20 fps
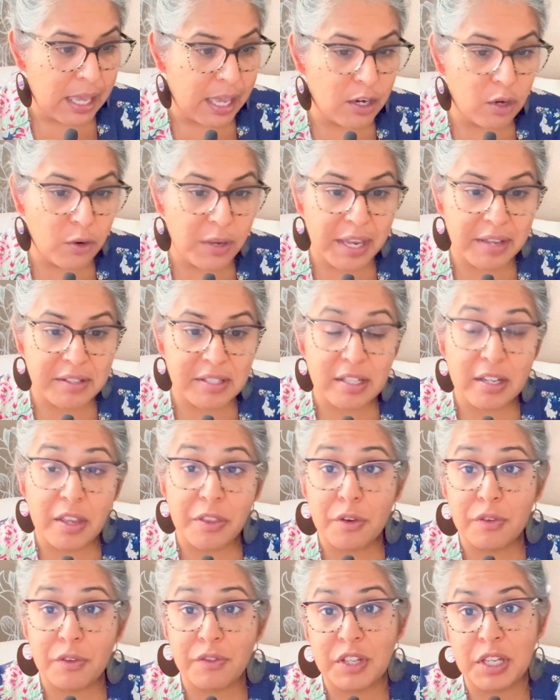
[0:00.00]
I know he has
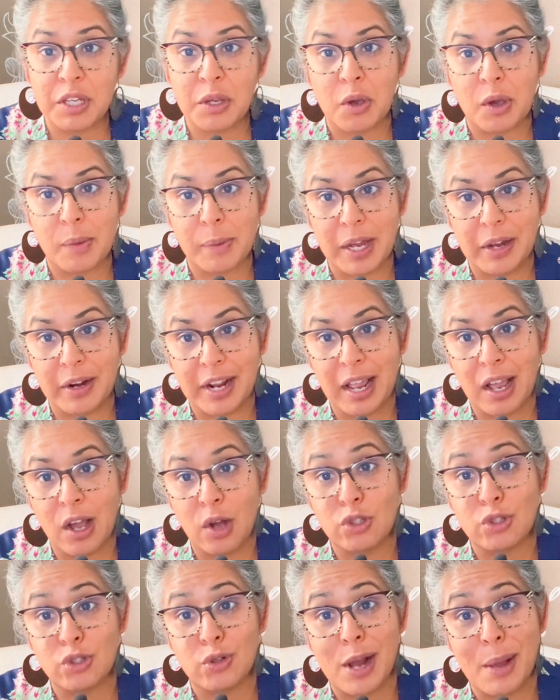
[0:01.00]
another video about
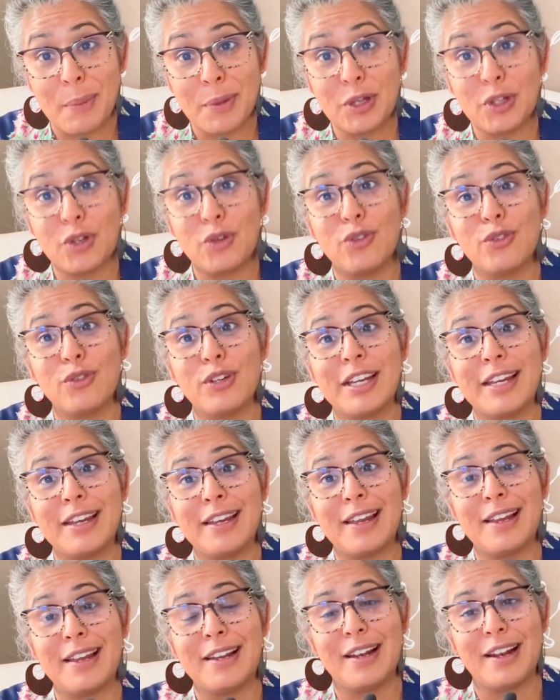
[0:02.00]
how trauma
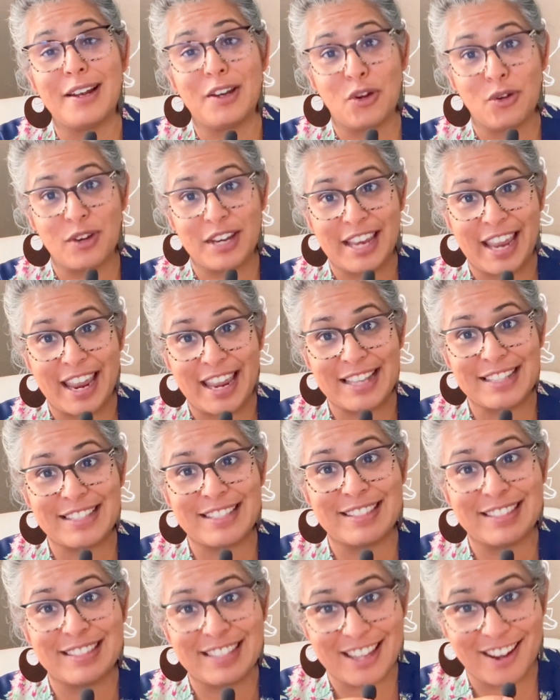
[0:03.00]

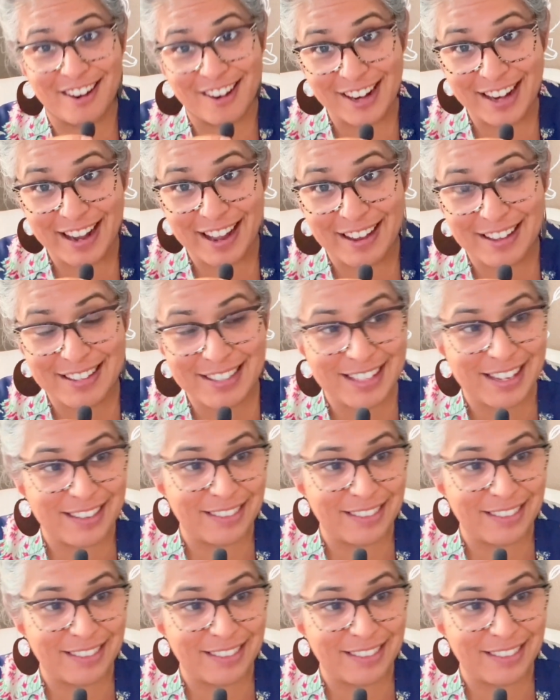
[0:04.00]
creates the artist,